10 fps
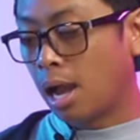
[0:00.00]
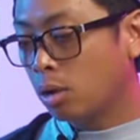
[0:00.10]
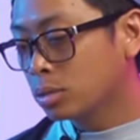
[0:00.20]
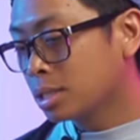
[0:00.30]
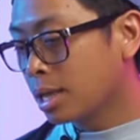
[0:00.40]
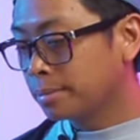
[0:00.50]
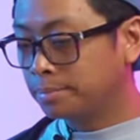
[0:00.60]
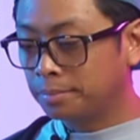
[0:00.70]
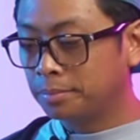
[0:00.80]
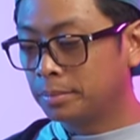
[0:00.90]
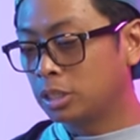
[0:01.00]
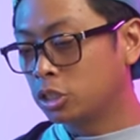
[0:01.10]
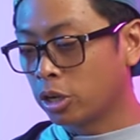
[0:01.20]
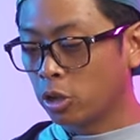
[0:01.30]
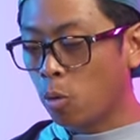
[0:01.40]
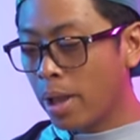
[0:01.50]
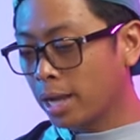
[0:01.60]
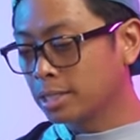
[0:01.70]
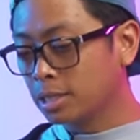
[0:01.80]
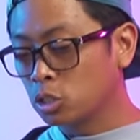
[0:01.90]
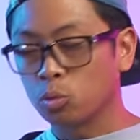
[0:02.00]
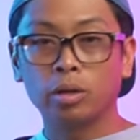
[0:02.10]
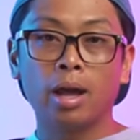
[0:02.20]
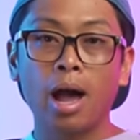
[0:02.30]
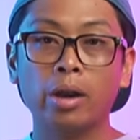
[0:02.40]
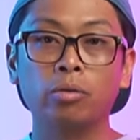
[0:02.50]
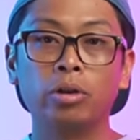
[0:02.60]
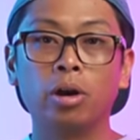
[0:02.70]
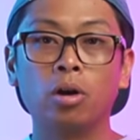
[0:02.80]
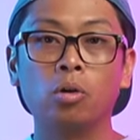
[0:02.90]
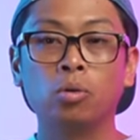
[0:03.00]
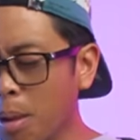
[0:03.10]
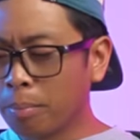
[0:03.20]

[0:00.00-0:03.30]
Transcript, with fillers: I was like, hmm, should I go back to this one? I don't know.